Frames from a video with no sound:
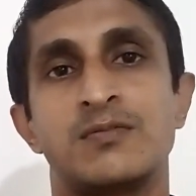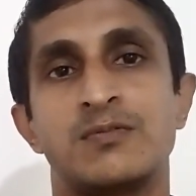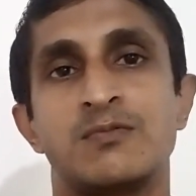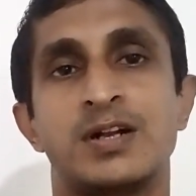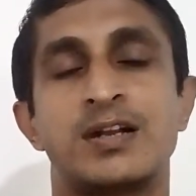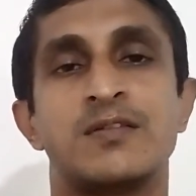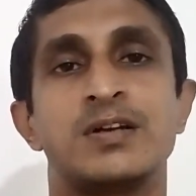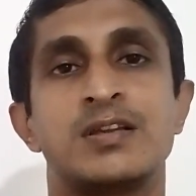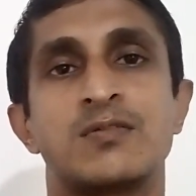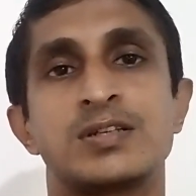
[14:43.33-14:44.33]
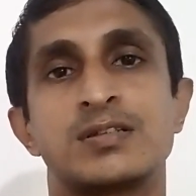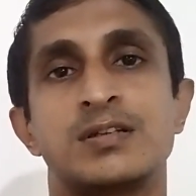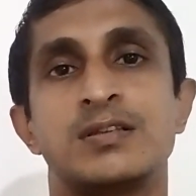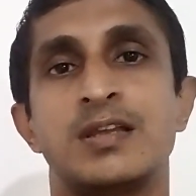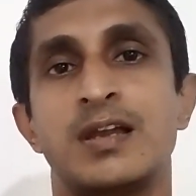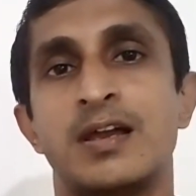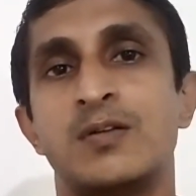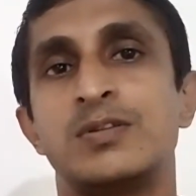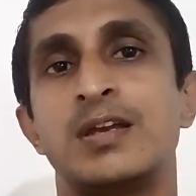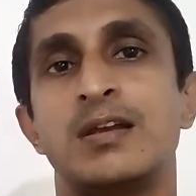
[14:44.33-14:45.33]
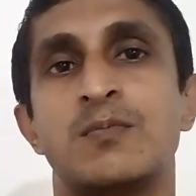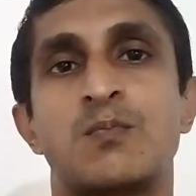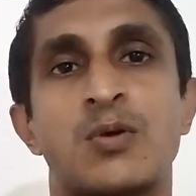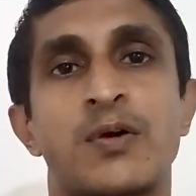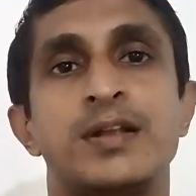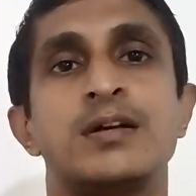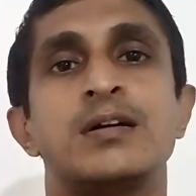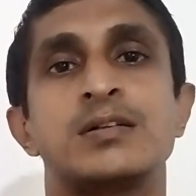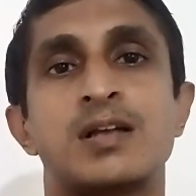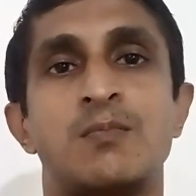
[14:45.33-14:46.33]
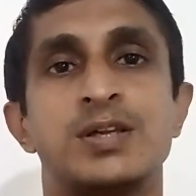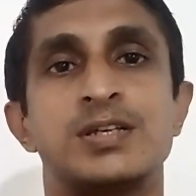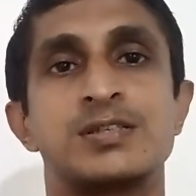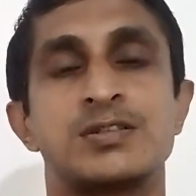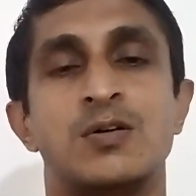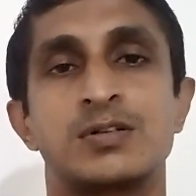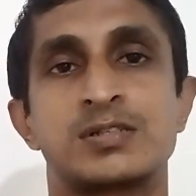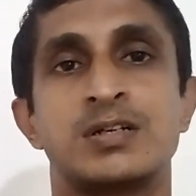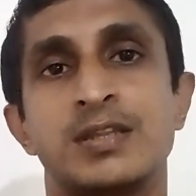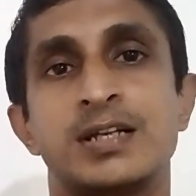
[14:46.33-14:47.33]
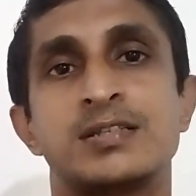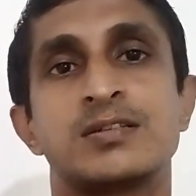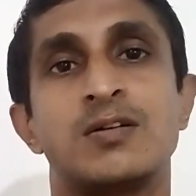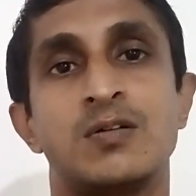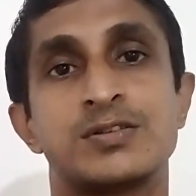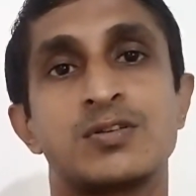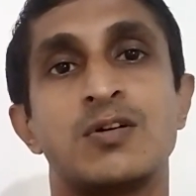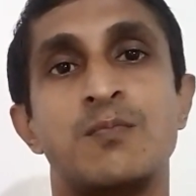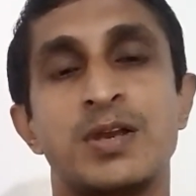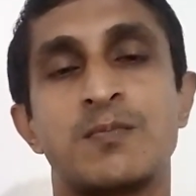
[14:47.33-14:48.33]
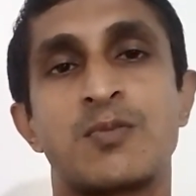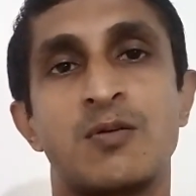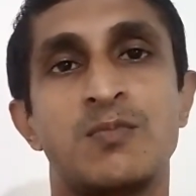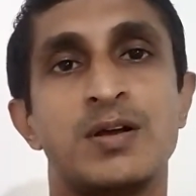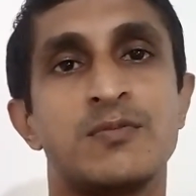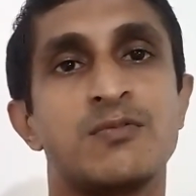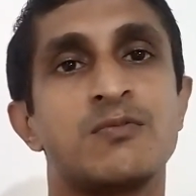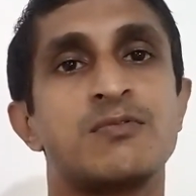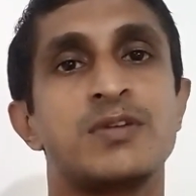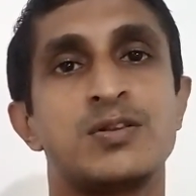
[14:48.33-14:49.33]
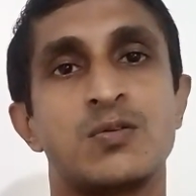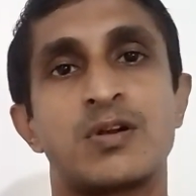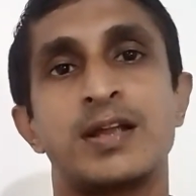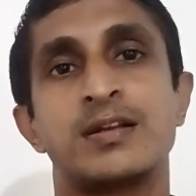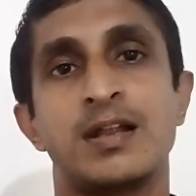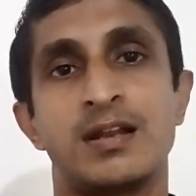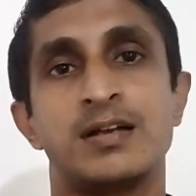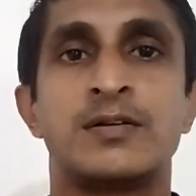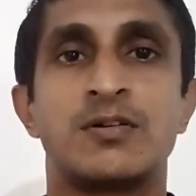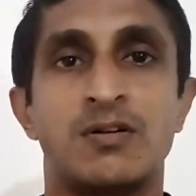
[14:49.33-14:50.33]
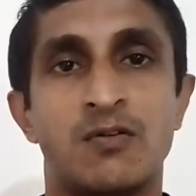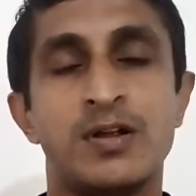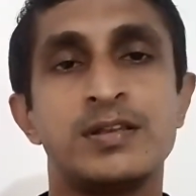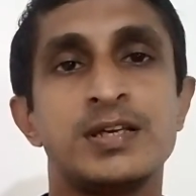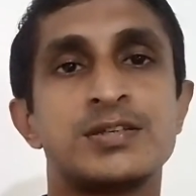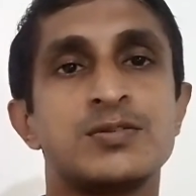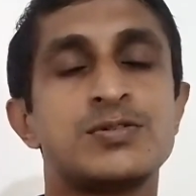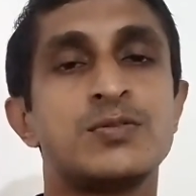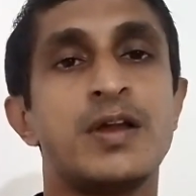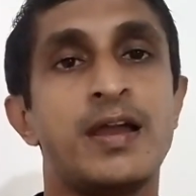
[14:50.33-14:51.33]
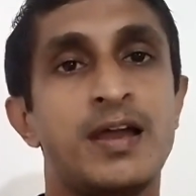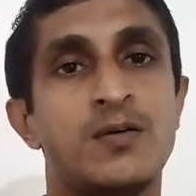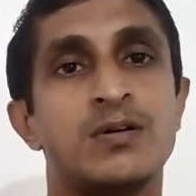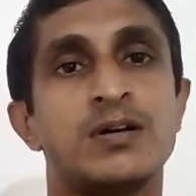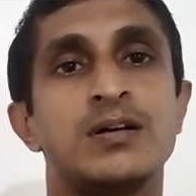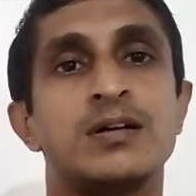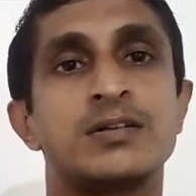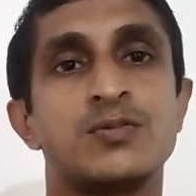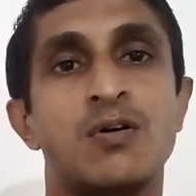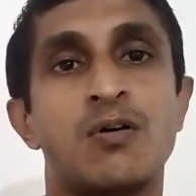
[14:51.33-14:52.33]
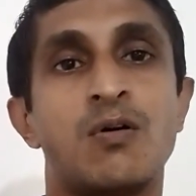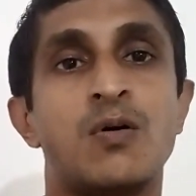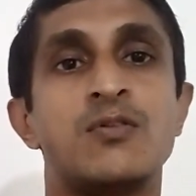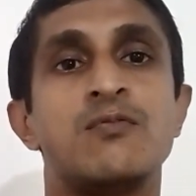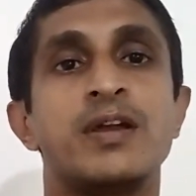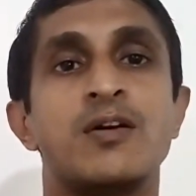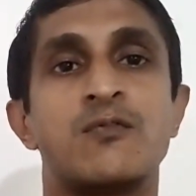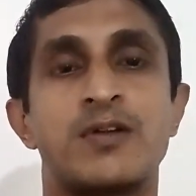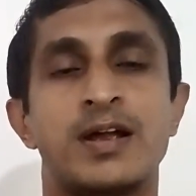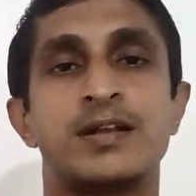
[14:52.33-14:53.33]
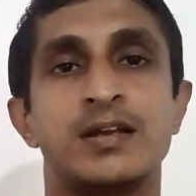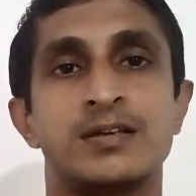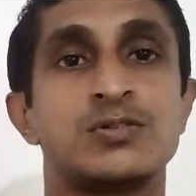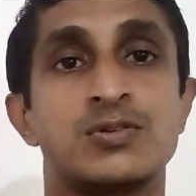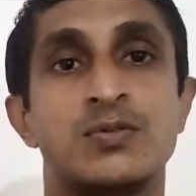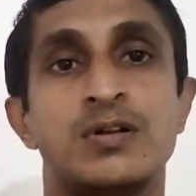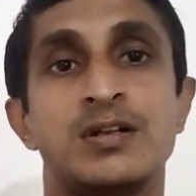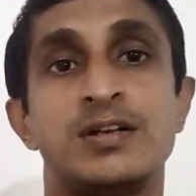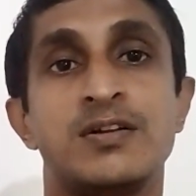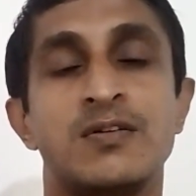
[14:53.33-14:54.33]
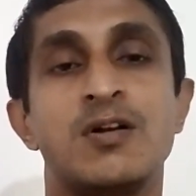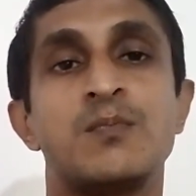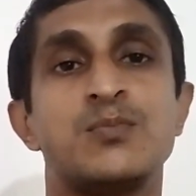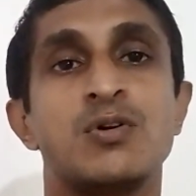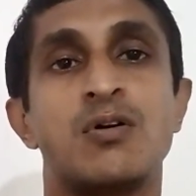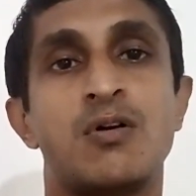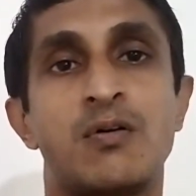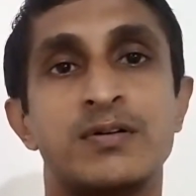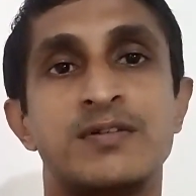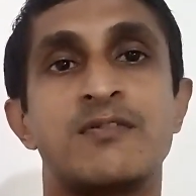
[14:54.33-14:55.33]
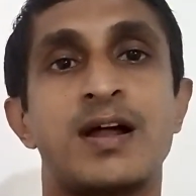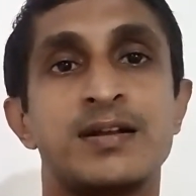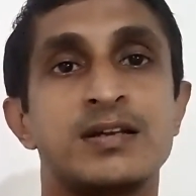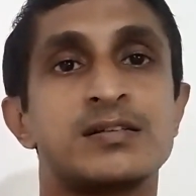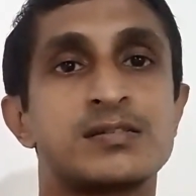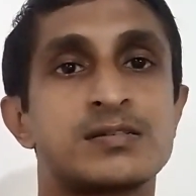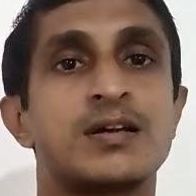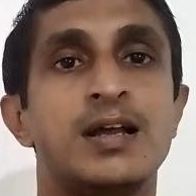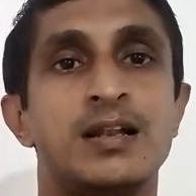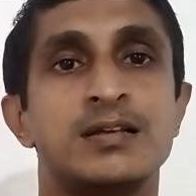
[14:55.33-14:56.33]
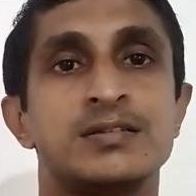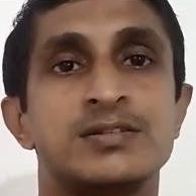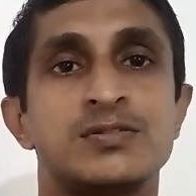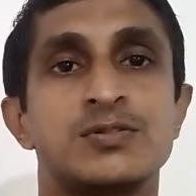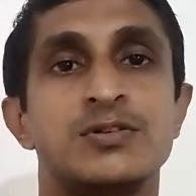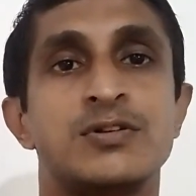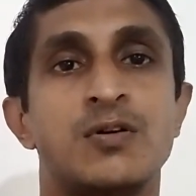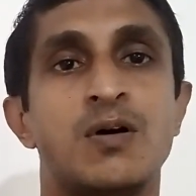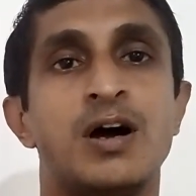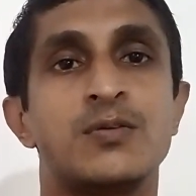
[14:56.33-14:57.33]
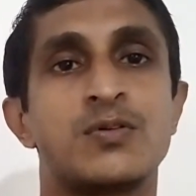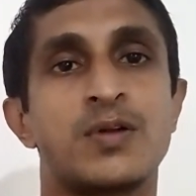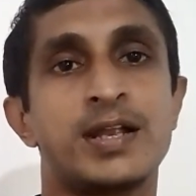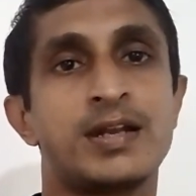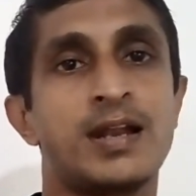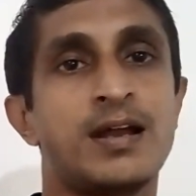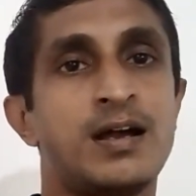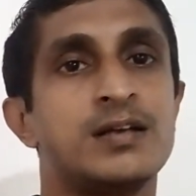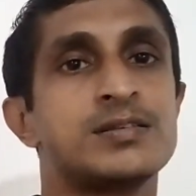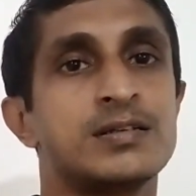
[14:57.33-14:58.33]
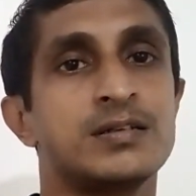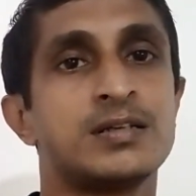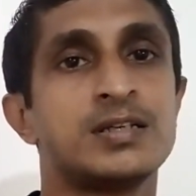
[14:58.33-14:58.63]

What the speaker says: Whatever the question they have, they provide some others notes. It is also a big problem when you write an answer. To avoid this, you should have your own way of writing. You should develop your own writing style. You should know how to write an answer.